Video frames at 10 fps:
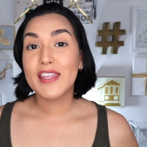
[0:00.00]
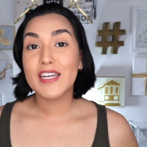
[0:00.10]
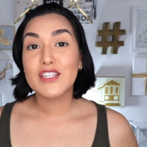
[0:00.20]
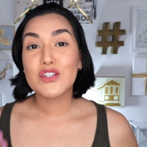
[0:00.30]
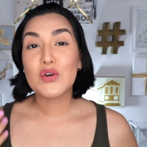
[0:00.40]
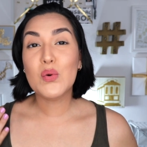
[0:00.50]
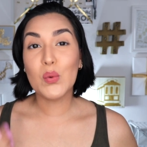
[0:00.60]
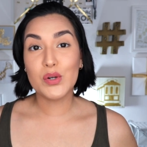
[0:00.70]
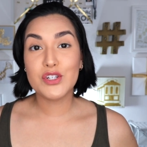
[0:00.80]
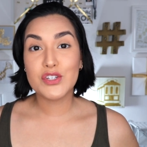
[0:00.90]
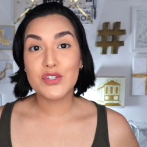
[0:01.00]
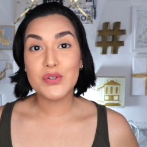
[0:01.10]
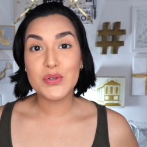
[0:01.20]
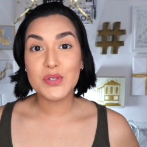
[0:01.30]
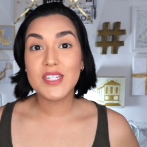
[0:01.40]
I think it's a gorgeous
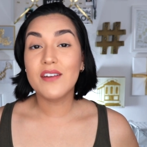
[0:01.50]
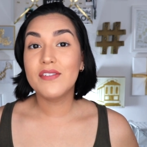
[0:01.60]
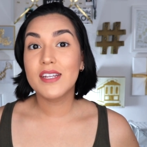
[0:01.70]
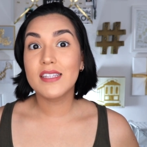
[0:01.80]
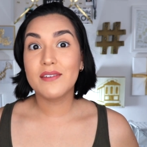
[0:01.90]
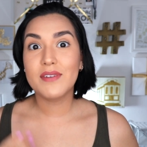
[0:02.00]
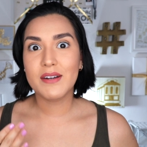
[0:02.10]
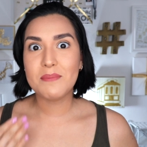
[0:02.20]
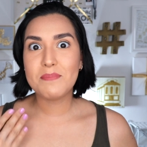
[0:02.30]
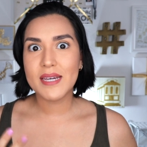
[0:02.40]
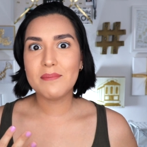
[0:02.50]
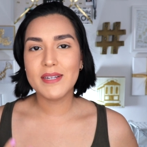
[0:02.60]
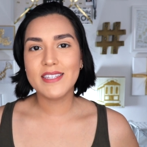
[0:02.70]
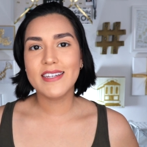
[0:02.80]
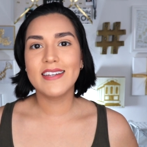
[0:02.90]
nude, definitely very
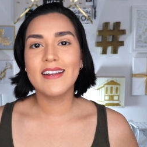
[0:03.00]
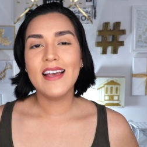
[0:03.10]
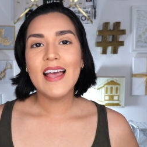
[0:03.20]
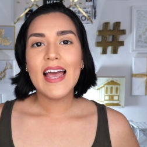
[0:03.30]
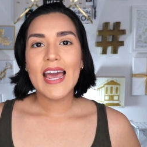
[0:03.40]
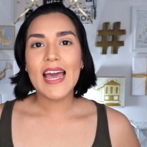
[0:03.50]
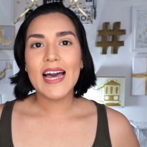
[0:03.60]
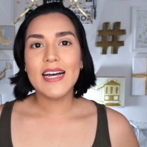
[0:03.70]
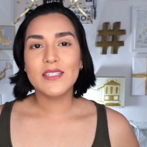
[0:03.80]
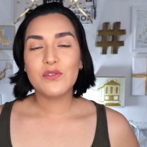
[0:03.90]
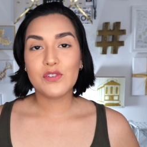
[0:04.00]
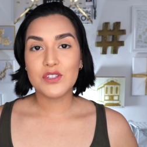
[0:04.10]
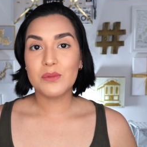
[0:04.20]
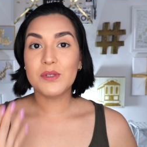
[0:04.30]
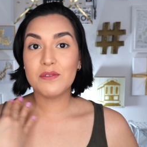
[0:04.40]
pigmented. And for
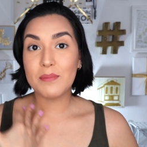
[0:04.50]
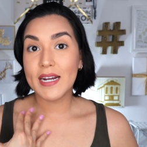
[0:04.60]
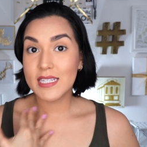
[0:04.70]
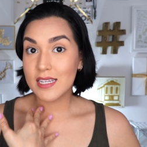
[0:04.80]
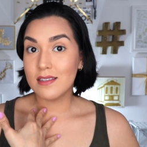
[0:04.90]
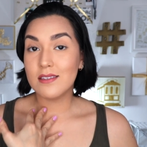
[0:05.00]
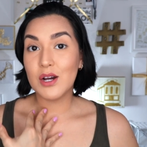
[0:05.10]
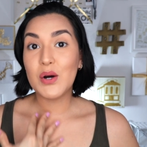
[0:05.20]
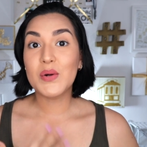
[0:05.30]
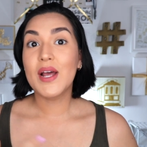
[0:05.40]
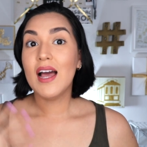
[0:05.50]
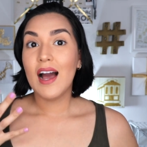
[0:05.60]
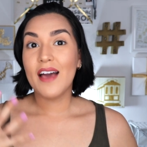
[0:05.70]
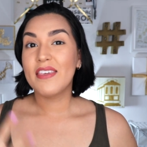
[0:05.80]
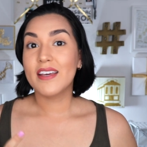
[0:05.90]
someone of my skin tone,
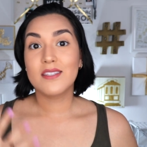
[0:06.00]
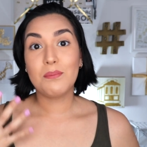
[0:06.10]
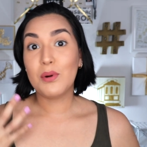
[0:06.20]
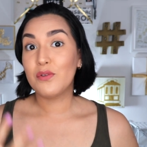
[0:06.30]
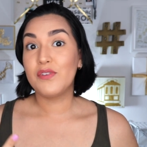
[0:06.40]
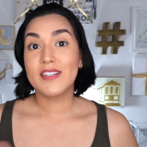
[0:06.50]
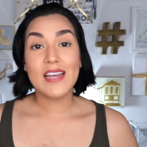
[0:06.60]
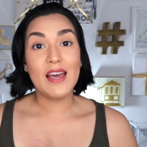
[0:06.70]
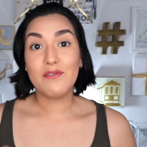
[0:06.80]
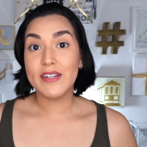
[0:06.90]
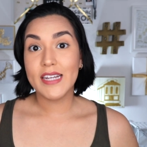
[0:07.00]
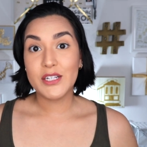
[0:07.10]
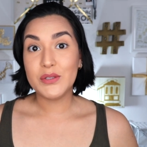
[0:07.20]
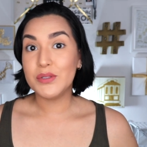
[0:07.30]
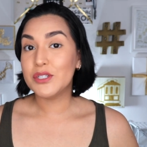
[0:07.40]
I think it's a perfect everyday
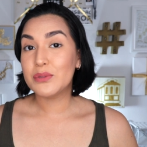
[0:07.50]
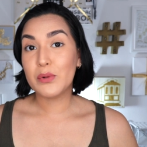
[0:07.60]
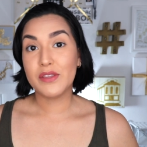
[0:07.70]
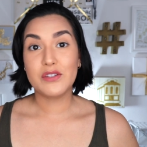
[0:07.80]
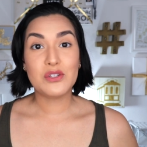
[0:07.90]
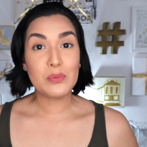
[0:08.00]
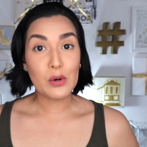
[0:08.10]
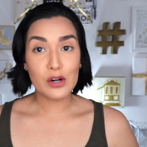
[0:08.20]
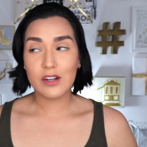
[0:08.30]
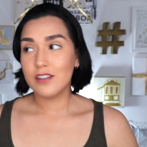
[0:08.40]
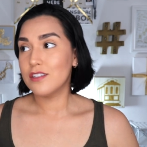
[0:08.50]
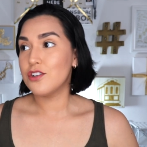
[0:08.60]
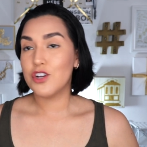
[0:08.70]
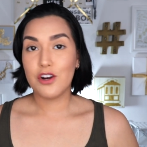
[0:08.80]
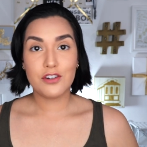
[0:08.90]
nude. You could wear this to work,
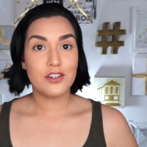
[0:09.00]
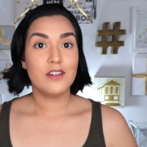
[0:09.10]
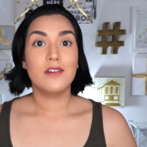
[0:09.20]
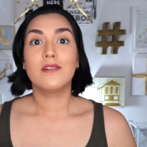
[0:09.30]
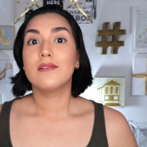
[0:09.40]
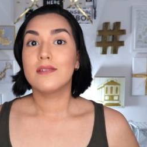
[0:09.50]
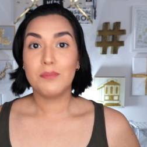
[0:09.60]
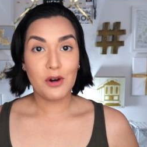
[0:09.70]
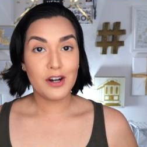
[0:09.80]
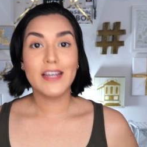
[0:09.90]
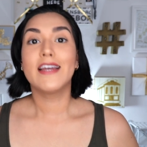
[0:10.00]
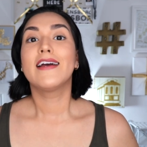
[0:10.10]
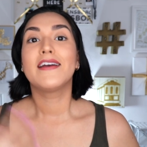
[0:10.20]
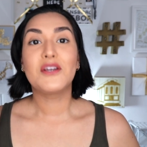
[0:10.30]
to church, to party.